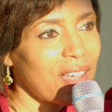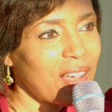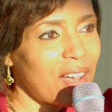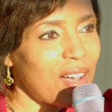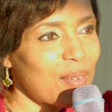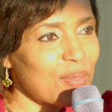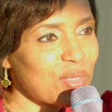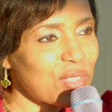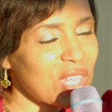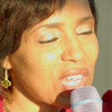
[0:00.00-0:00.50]

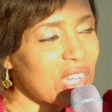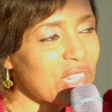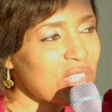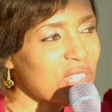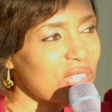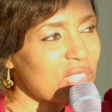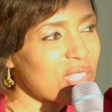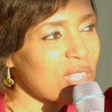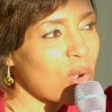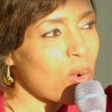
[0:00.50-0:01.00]

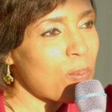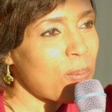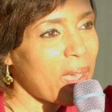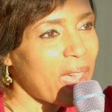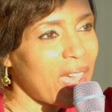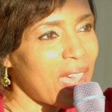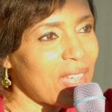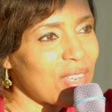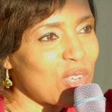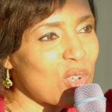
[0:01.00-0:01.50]
Tisha's so
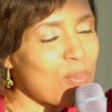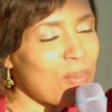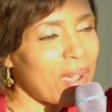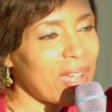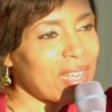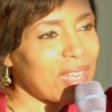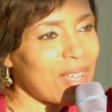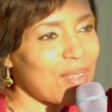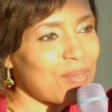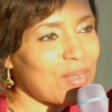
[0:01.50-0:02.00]
bad, you
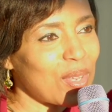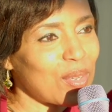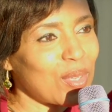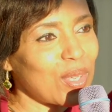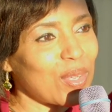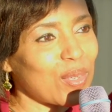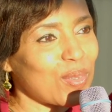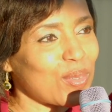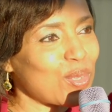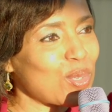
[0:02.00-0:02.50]
might not. Now
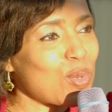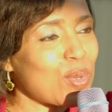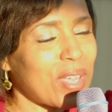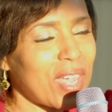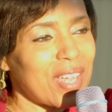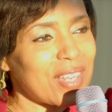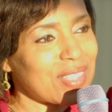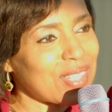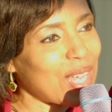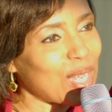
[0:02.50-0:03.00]
look, you
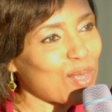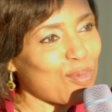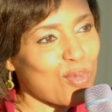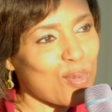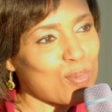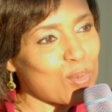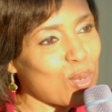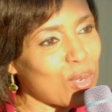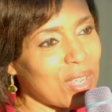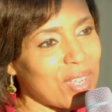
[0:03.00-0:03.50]
can't tell her
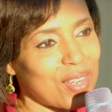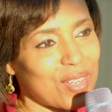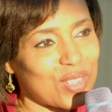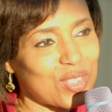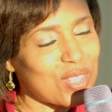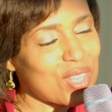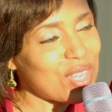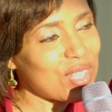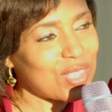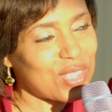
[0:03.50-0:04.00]
from looking,
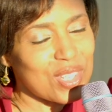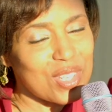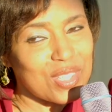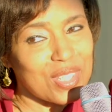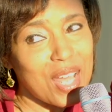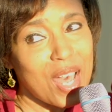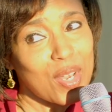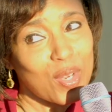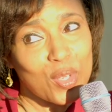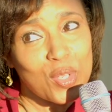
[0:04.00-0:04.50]
because
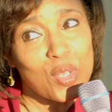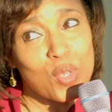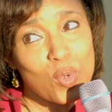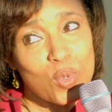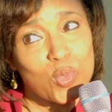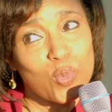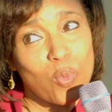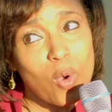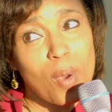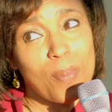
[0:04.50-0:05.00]
she's not a
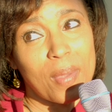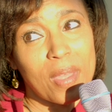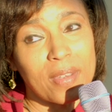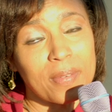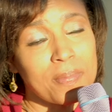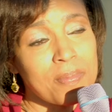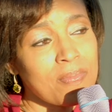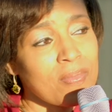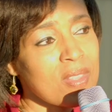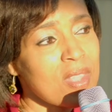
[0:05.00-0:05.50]
huge
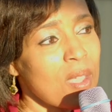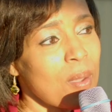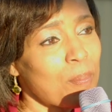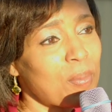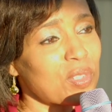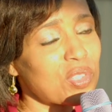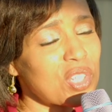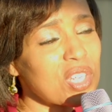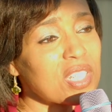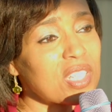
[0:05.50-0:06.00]
woman. Whoa.
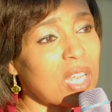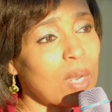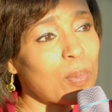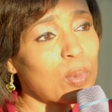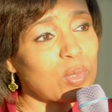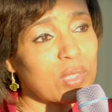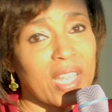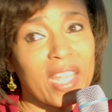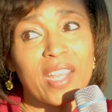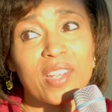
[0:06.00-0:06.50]
But she
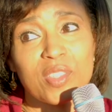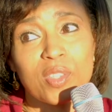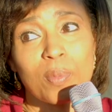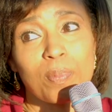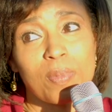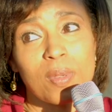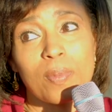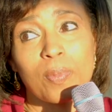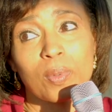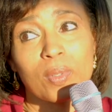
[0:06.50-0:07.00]
double dared
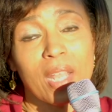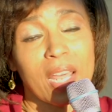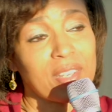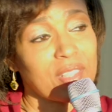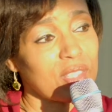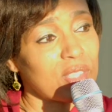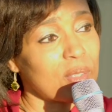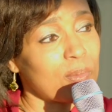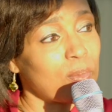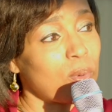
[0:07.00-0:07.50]
some people
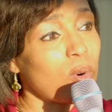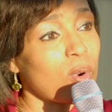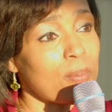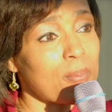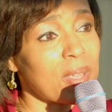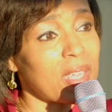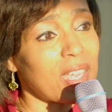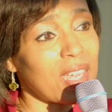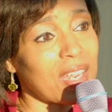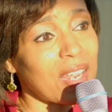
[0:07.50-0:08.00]
not to
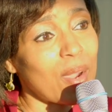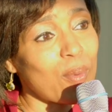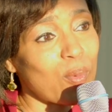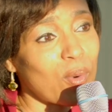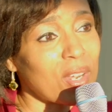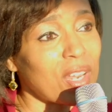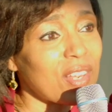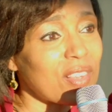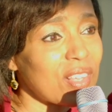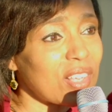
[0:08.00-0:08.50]
support me, and I
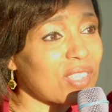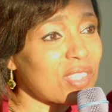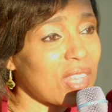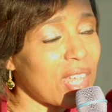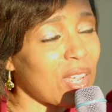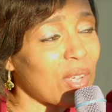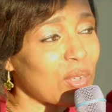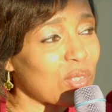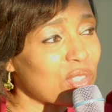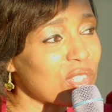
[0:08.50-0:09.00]
wanted to think
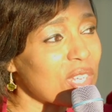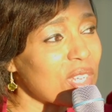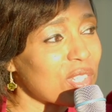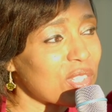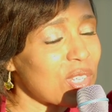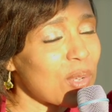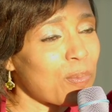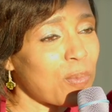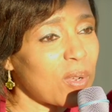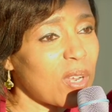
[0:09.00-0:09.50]

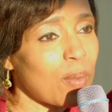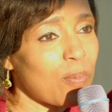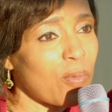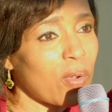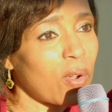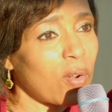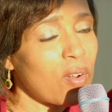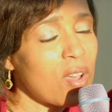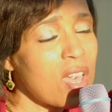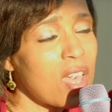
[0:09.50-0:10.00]
that she put
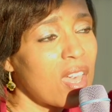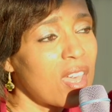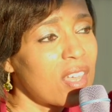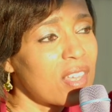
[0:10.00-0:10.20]
up real.